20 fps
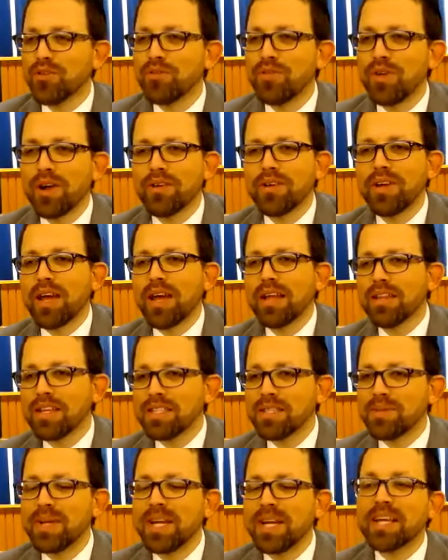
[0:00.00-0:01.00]
very
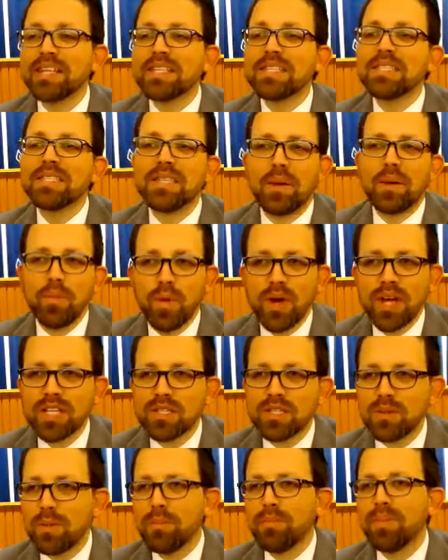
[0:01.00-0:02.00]
anti-Semitic in some
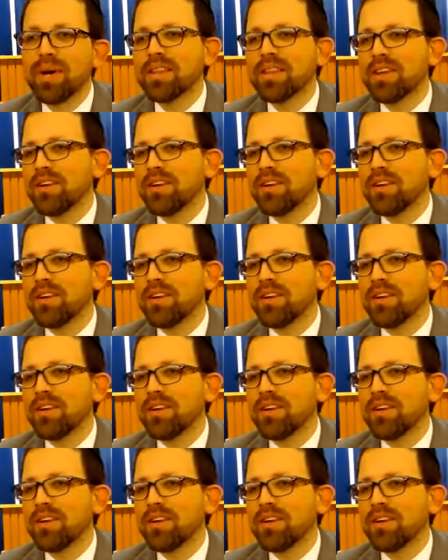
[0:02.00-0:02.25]
ways, but